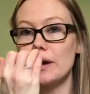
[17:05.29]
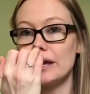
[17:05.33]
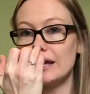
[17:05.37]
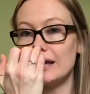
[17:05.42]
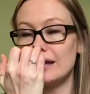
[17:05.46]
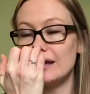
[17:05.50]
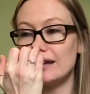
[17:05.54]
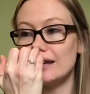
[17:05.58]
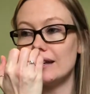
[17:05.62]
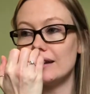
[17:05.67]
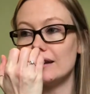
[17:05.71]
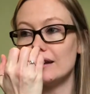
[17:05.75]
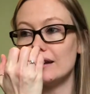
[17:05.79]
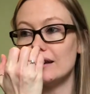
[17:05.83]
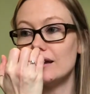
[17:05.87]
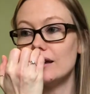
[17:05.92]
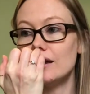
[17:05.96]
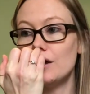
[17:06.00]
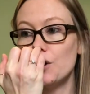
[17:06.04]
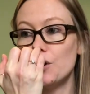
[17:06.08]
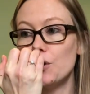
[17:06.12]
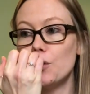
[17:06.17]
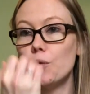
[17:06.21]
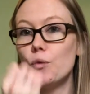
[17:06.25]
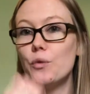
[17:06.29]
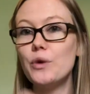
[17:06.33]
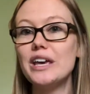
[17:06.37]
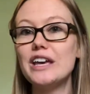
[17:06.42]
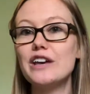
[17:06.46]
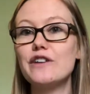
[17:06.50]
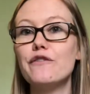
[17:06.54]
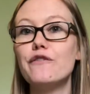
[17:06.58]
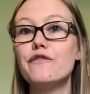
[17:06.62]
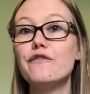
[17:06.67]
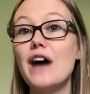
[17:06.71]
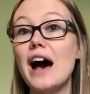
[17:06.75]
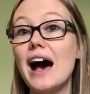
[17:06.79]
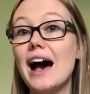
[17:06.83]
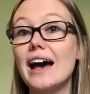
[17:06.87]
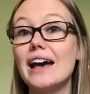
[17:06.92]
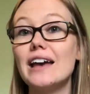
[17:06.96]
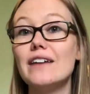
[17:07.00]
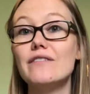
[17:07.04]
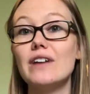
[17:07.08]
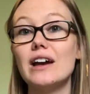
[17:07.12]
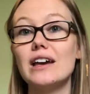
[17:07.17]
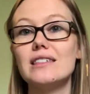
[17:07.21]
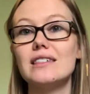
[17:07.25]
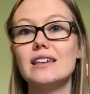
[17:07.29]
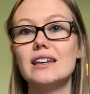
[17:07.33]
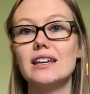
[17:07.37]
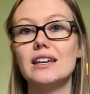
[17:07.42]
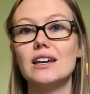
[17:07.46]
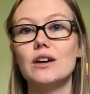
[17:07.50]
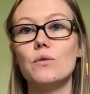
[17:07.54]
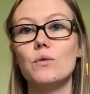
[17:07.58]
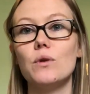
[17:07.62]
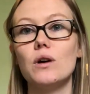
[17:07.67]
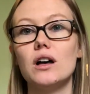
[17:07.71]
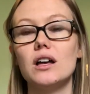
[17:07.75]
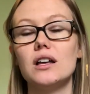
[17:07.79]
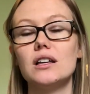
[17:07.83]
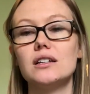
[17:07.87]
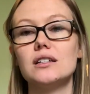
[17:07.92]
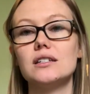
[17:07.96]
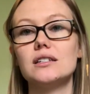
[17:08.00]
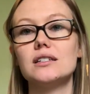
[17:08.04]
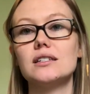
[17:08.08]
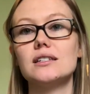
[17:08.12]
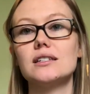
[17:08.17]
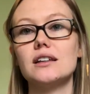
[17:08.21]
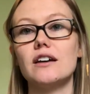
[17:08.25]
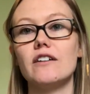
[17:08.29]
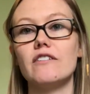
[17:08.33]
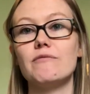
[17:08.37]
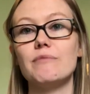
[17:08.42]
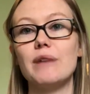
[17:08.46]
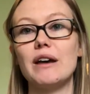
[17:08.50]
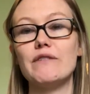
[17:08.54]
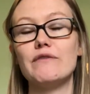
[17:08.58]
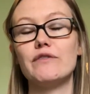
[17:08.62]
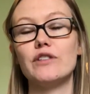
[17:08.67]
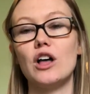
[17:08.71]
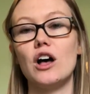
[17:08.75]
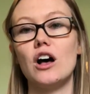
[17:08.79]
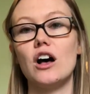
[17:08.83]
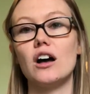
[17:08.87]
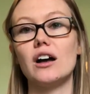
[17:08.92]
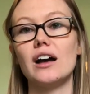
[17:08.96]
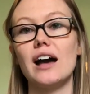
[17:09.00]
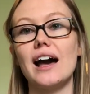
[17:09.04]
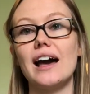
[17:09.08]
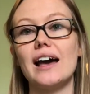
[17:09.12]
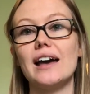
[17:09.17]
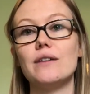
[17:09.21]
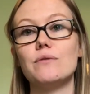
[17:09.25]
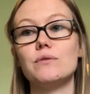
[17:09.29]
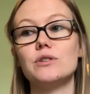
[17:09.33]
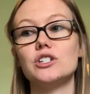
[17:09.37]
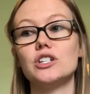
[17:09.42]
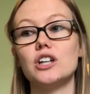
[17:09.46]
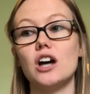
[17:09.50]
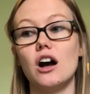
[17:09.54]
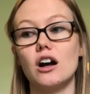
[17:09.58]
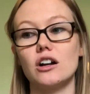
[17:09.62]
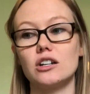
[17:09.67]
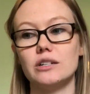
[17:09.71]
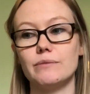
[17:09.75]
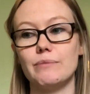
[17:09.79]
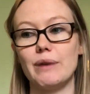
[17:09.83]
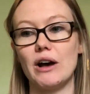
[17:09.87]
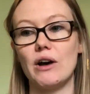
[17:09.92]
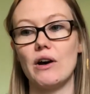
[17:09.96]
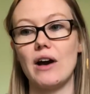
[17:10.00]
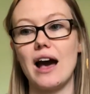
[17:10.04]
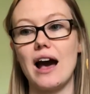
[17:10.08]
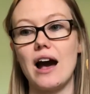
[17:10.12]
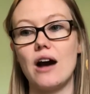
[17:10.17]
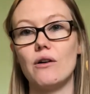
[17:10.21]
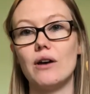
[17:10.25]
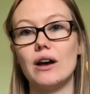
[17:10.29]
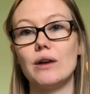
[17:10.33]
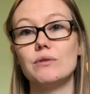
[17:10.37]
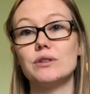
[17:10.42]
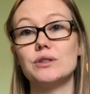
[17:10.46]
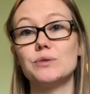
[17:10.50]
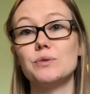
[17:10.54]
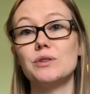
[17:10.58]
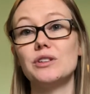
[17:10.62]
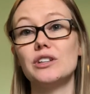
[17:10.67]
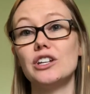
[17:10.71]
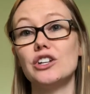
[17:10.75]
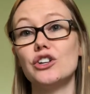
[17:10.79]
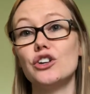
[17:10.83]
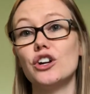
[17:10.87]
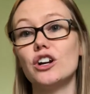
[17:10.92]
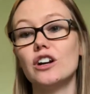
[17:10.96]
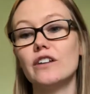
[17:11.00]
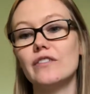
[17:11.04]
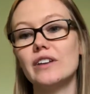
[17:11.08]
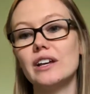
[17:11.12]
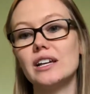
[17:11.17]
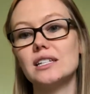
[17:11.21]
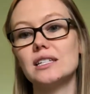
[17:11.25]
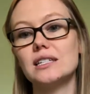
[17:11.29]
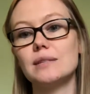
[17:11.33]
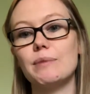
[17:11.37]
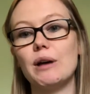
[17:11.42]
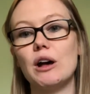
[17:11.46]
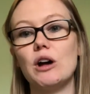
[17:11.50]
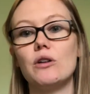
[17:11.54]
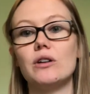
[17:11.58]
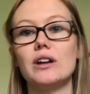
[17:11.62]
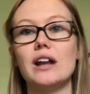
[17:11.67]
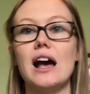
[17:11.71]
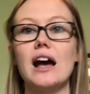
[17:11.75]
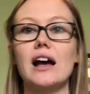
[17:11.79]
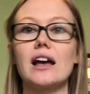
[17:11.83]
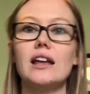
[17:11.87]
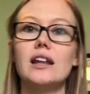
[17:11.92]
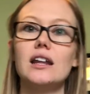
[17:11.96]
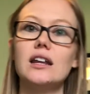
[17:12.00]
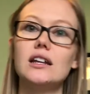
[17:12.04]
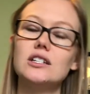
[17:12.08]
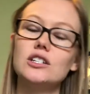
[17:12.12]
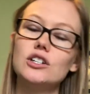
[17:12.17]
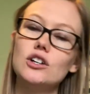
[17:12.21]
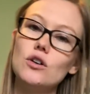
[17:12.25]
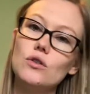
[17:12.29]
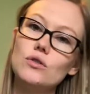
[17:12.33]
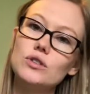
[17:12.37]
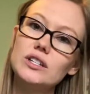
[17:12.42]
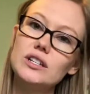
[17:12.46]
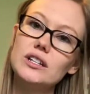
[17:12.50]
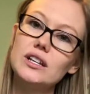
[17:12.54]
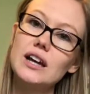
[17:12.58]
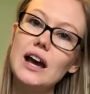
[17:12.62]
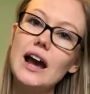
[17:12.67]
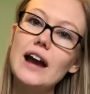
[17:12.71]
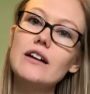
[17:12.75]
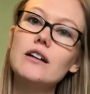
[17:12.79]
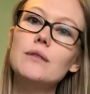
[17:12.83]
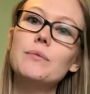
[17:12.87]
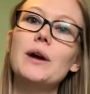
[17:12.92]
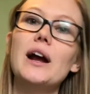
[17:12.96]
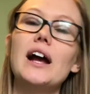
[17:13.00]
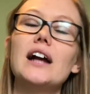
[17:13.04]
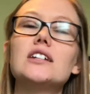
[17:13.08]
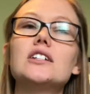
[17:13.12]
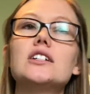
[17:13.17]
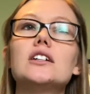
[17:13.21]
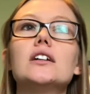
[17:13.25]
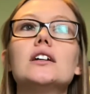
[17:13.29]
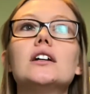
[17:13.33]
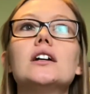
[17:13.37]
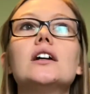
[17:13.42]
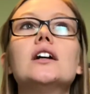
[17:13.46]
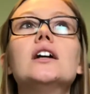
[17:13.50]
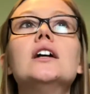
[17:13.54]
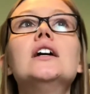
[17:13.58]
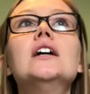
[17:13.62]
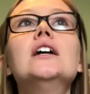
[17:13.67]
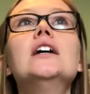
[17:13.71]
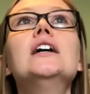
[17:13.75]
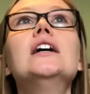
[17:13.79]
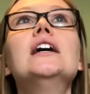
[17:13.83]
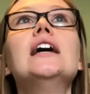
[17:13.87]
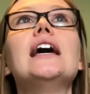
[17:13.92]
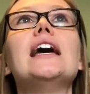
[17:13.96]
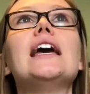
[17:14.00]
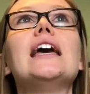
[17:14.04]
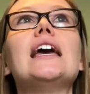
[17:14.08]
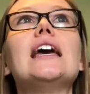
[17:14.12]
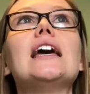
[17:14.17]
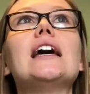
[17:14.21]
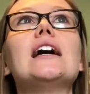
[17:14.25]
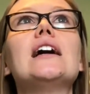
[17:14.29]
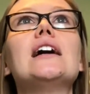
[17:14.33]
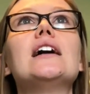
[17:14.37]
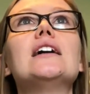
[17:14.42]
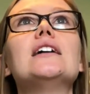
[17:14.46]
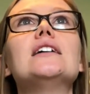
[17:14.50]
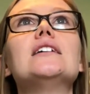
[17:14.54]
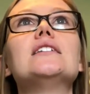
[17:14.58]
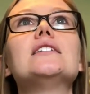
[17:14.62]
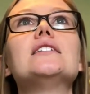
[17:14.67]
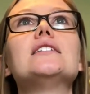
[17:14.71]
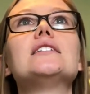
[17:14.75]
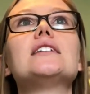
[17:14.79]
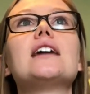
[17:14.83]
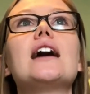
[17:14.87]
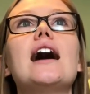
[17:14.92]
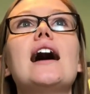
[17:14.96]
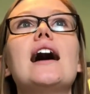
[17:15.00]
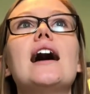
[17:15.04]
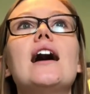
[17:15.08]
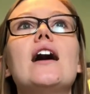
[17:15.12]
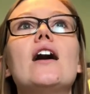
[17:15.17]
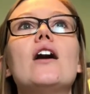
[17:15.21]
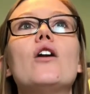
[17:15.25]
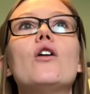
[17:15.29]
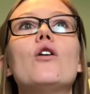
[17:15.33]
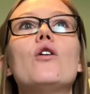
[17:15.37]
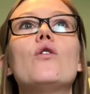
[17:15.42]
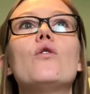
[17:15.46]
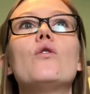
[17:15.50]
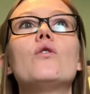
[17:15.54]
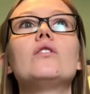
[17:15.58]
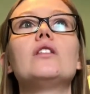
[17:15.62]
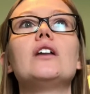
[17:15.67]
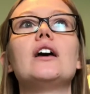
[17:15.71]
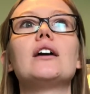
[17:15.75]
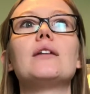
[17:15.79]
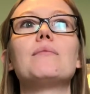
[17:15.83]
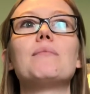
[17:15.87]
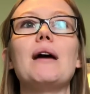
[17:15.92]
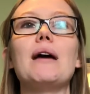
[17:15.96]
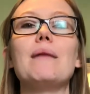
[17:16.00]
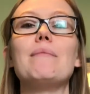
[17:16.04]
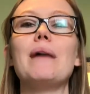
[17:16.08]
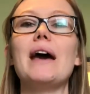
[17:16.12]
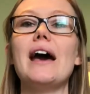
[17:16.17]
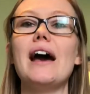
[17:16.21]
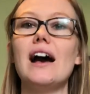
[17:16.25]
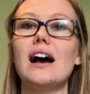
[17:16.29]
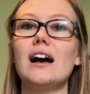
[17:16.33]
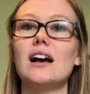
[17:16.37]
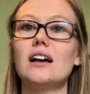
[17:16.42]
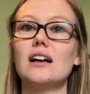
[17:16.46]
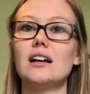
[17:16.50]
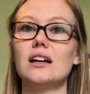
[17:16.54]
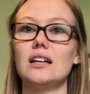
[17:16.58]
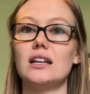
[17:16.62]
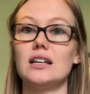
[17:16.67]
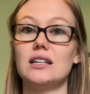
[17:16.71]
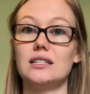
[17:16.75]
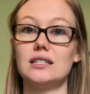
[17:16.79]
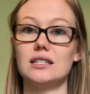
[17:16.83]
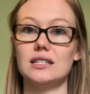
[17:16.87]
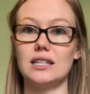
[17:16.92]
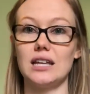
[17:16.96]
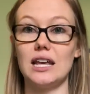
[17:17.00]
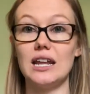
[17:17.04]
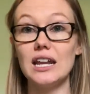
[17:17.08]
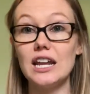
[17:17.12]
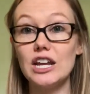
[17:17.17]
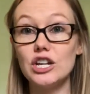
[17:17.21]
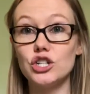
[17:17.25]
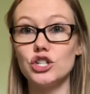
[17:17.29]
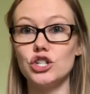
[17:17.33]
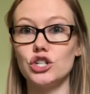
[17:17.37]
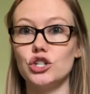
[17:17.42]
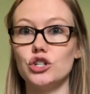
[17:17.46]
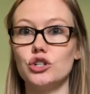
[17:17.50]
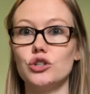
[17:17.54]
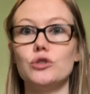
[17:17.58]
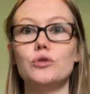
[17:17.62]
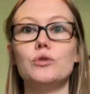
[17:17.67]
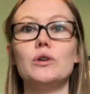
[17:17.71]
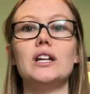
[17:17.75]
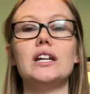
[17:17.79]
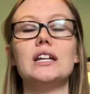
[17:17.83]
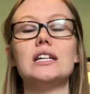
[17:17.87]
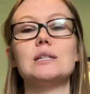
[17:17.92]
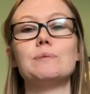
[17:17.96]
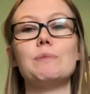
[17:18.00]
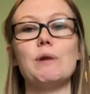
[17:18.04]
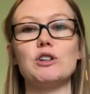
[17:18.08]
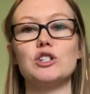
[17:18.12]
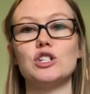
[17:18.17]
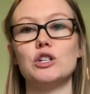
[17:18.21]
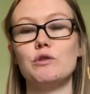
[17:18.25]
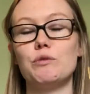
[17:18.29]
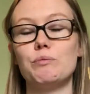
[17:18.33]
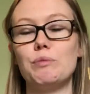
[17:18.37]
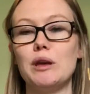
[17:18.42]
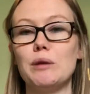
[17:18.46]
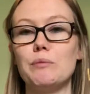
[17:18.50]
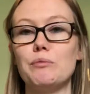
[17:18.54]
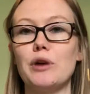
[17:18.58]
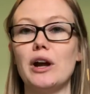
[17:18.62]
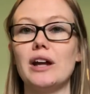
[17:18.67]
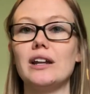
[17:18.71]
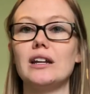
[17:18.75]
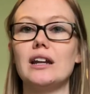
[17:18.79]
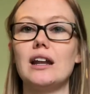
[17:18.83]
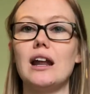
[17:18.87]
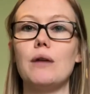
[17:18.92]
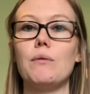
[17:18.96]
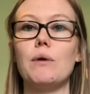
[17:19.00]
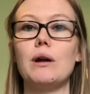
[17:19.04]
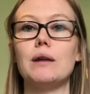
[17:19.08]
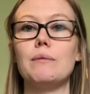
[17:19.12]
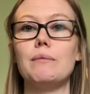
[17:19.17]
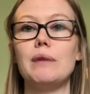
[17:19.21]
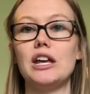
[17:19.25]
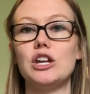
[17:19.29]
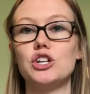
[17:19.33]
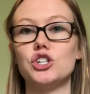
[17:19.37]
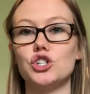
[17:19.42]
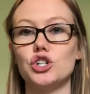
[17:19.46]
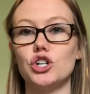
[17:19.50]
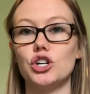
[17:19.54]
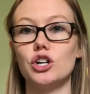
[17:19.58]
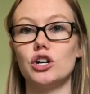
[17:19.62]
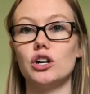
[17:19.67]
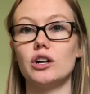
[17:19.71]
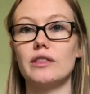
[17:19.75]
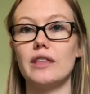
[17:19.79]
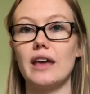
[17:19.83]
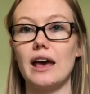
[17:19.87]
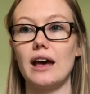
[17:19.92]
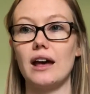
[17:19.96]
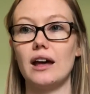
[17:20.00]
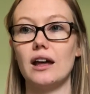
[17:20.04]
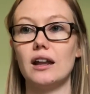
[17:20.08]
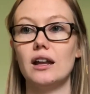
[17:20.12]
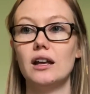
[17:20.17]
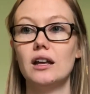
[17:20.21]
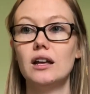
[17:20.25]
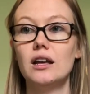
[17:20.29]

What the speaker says: in week 5, I think it was, of my vlog, I talked about how I was really nervous about not getting to go to the chiropractor and how like my back is an issue, and especially with being pregnant, I want to make sure that